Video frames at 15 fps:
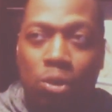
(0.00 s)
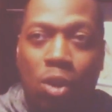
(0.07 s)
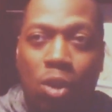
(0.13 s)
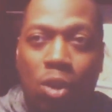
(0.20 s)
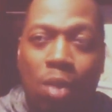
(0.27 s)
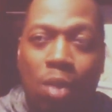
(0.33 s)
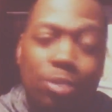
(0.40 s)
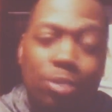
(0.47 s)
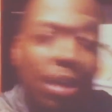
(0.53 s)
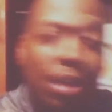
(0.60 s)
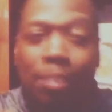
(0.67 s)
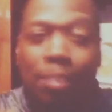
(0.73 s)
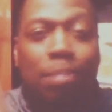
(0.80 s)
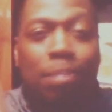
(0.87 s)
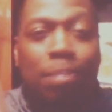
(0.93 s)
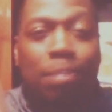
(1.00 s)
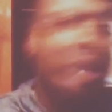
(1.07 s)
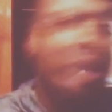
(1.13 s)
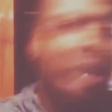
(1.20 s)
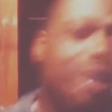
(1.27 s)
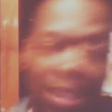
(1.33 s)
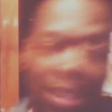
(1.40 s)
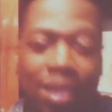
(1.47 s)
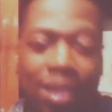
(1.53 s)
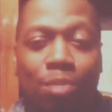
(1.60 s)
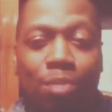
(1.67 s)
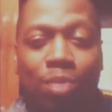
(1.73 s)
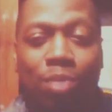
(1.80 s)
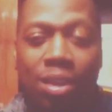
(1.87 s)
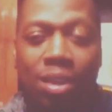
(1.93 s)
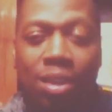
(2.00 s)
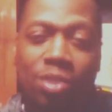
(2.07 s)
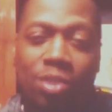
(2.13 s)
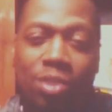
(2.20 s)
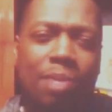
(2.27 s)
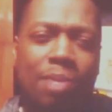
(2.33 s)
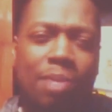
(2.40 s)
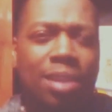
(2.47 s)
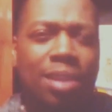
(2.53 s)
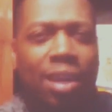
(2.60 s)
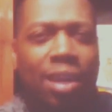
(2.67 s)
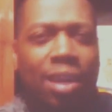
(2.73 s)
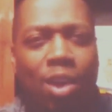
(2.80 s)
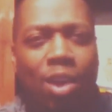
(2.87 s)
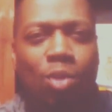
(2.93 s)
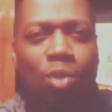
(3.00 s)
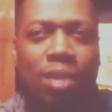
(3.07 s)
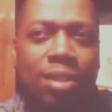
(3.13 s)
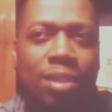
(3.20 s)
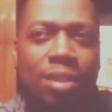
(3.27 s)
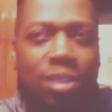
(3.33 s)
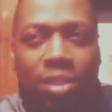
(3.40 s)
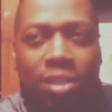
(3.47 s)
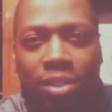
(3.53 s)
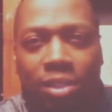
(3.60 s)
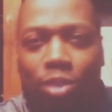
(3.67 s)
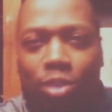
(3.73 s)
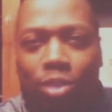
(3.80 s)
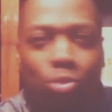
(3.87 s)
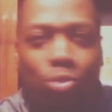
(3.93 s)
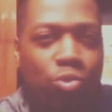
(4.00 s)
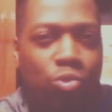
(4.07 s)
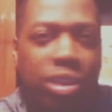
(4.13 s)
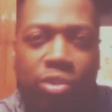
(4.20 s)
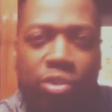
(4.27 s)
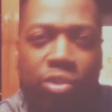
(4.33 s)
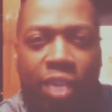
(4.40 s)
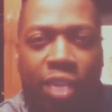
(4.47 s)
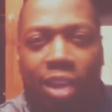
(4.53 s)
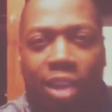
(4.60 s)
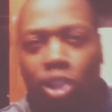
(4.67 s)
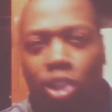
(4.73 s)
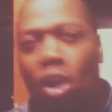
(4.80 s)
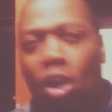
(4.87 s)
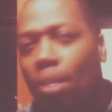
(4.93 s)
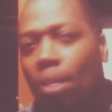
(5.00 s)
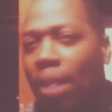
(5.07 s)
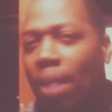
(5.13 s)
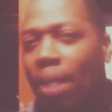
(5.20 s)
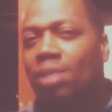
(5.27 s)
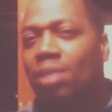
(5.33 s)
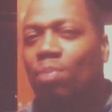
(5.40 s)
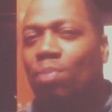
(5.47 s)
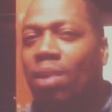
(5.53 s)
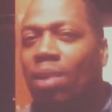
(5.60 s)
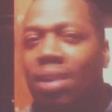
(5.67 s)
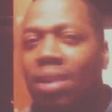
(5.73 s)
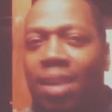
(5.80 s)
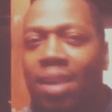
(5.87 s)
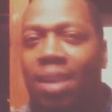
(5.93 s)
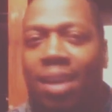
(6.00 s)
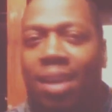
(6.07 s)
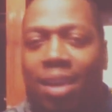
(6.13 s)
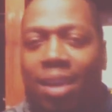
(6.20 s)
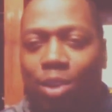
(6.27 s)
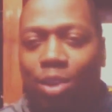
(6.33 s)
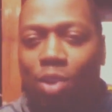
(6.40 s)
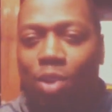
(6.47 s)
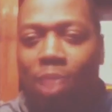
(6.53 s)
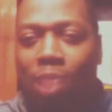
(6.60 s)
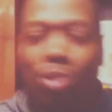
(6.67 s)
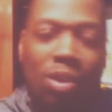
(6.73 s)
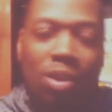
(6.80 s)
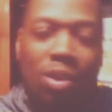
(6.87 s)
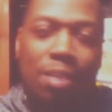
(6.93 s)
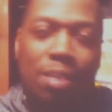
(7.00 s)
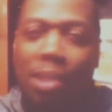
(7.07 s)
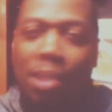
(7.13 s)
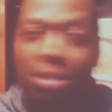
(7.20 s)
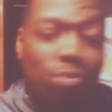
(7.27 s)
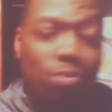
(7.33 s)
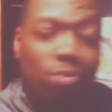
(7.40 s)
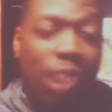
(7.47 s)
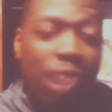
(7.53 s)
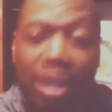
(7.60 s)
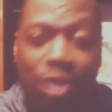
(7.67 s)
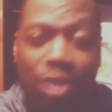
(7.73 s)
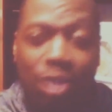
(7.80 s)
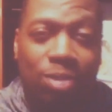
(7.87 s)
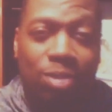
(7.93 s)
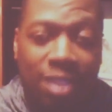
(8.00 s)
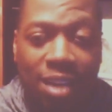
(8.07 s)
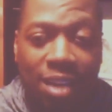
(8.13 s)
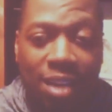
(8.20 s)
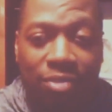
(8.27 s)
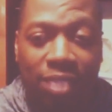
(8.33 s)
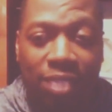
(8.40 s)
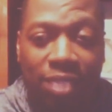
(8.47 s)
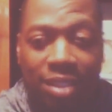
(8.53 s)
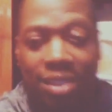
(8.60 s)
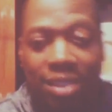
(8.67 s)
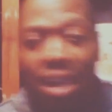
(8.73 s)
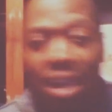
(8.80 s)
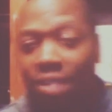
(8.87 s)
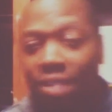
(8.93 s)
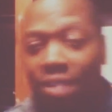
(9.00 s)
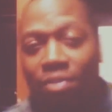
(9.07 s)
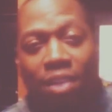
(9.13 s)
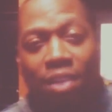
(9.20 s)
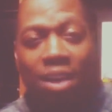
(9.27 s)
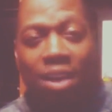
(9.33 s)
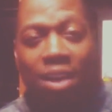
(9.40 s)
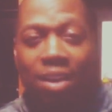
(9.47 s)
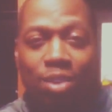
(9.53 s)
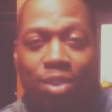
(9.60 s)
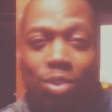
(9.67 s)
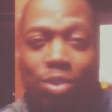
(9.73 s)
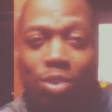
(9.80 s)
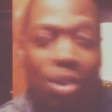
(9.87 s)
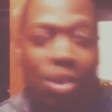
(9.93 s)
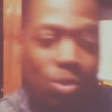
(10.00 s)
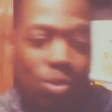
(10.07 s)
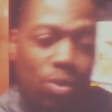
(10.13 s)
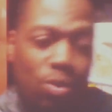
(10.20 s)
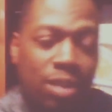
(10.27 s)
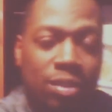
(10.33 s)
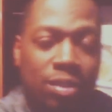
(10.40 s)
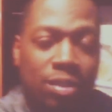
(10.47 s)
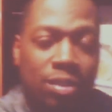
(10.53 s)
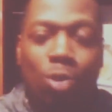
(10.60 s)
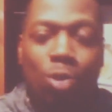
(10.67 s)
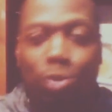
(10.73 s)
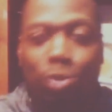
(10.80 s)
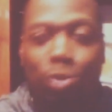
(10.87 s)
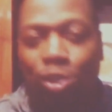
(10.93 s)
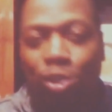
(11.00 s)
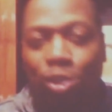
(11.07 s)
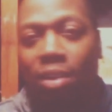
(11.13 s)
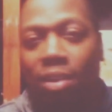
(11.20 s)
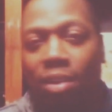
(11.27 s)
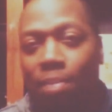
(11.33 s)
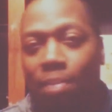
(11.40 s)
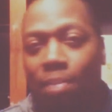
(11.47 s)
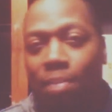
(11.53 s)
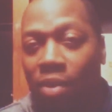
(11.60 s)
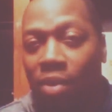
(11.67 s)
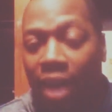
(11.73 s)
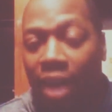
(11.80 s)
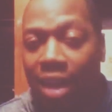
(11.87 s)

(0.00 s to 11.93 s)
I'm trying to be better than them. So I was like, yo, let's just recreate Shark Biters, but I'm talking about some radio stuff instead of what Ghost was talking about. Yeah.